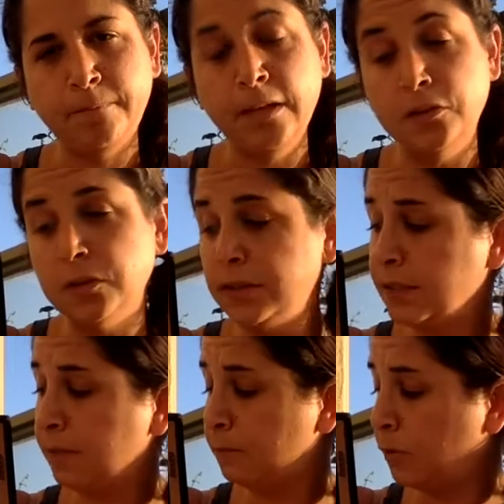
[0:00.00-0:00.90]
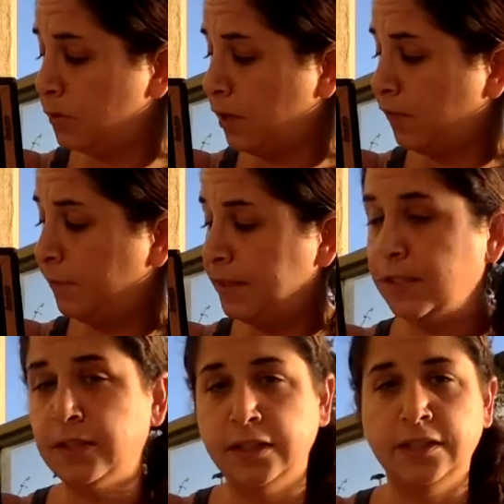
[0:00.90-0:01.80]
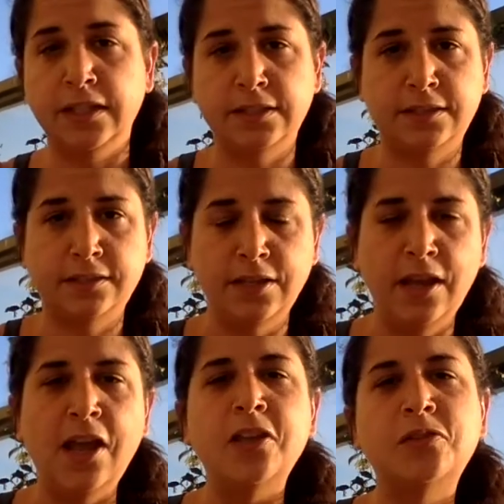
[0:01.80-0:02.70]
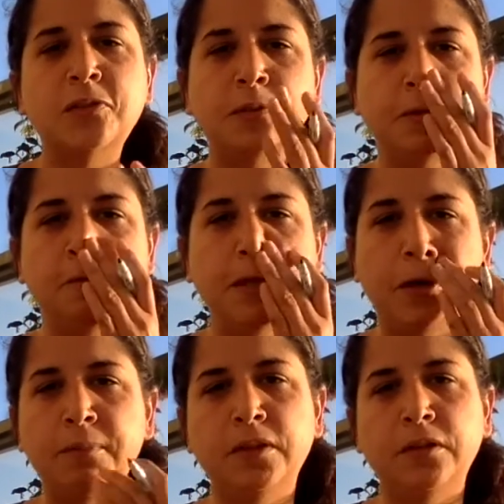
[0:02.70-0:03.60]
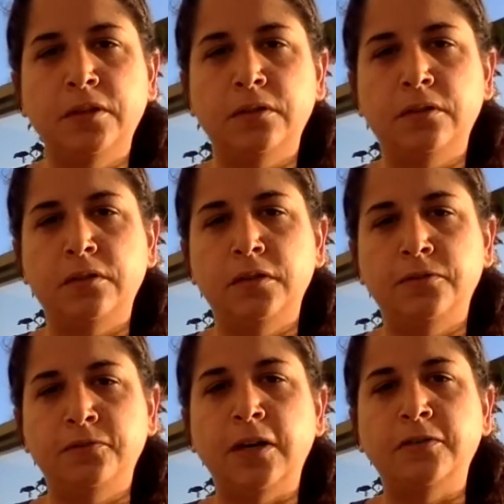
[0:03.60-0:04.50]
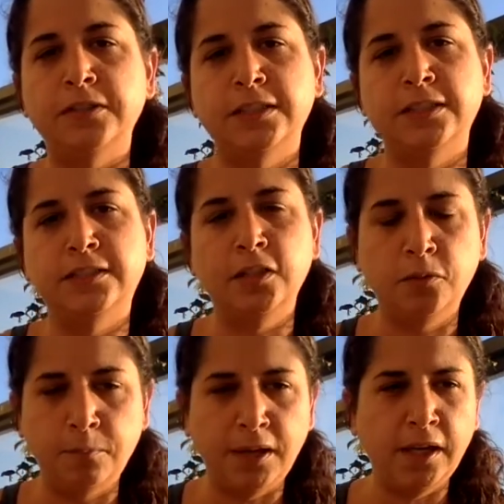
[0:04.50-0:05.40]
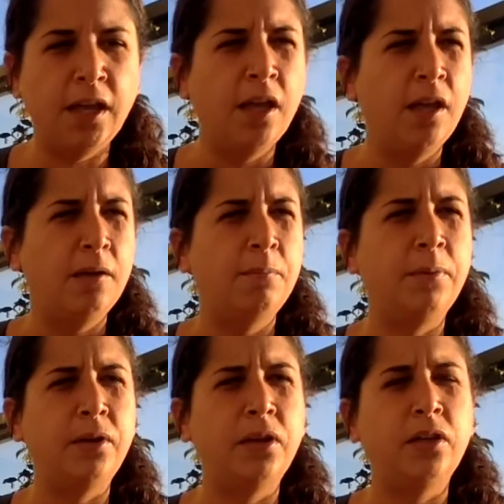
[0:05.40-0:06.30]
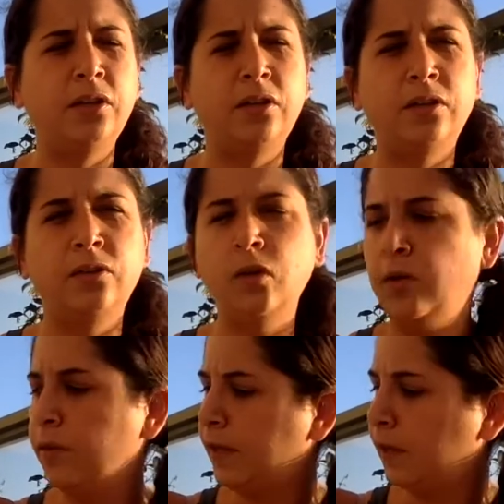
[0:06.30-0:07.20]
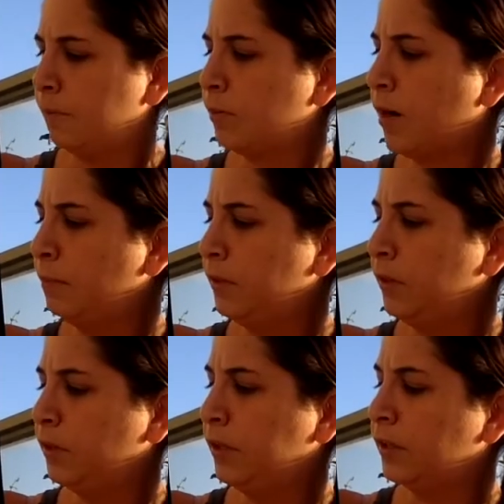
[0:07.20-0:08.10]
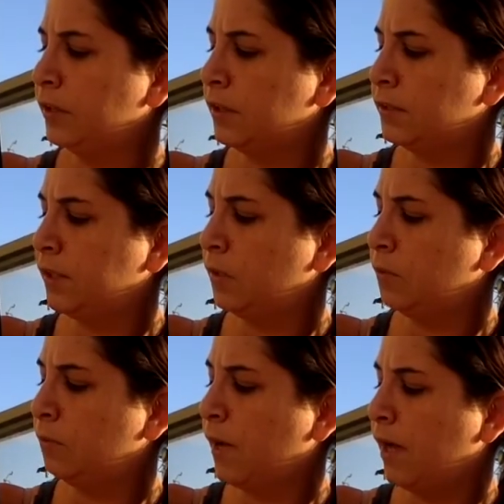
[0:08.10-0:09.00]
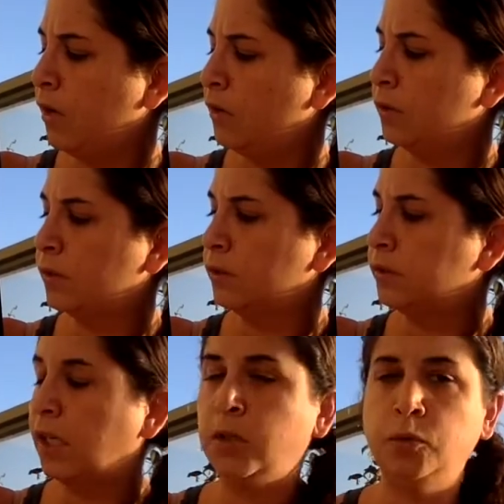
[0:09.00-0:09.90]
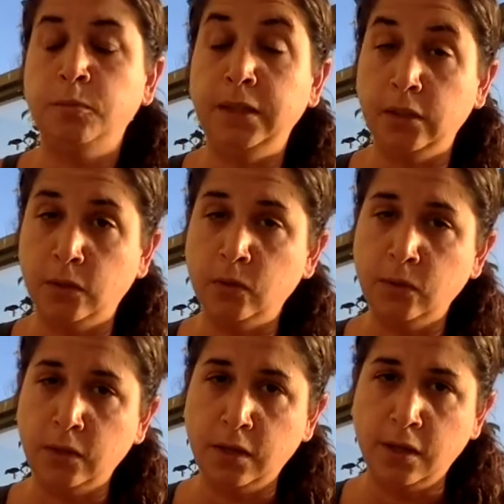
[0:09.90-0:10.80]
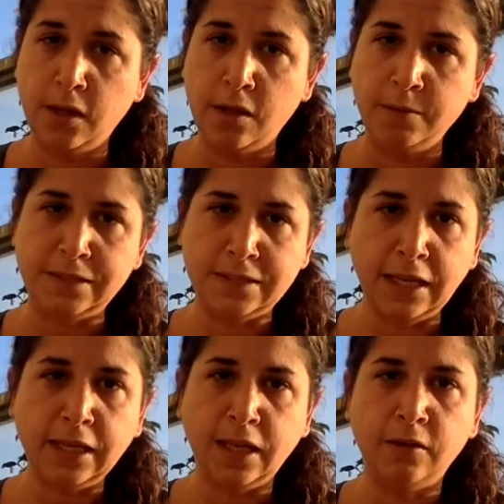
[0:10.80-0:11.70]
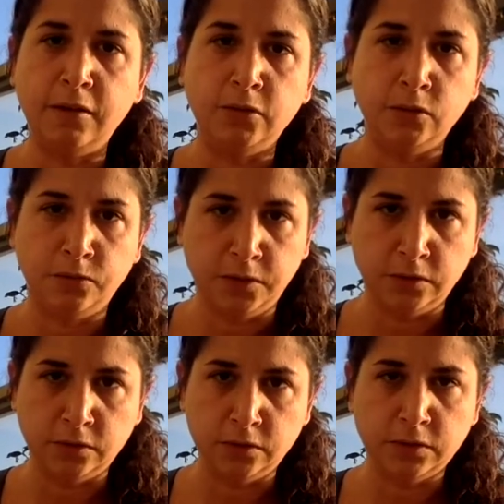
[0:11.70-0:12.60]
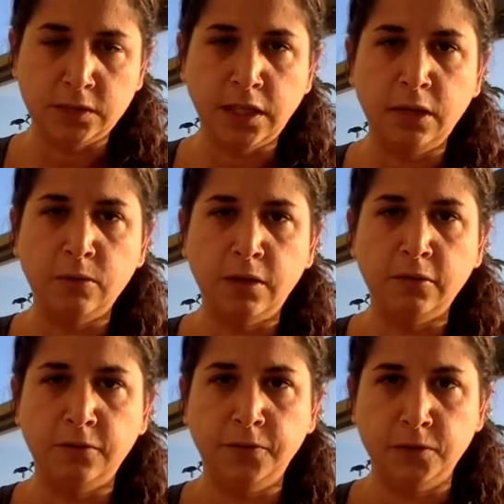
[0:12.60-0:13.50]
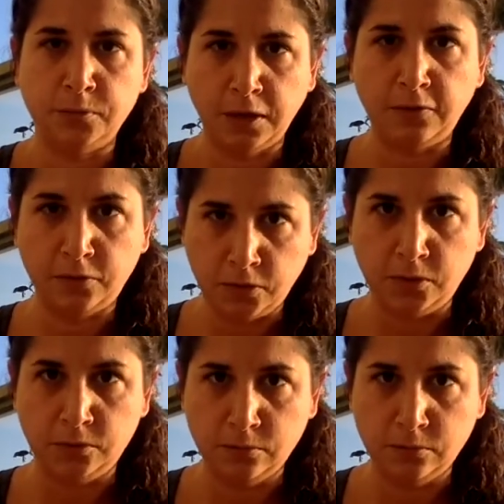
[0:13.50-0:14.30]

And so this rolls off my tongue, and so through the video I'm going to reference it as Dekumai, but know that probably you'll hear it as Dekumayo or Daikumiyo. And say it however you feel. Say it whatever feels right for you.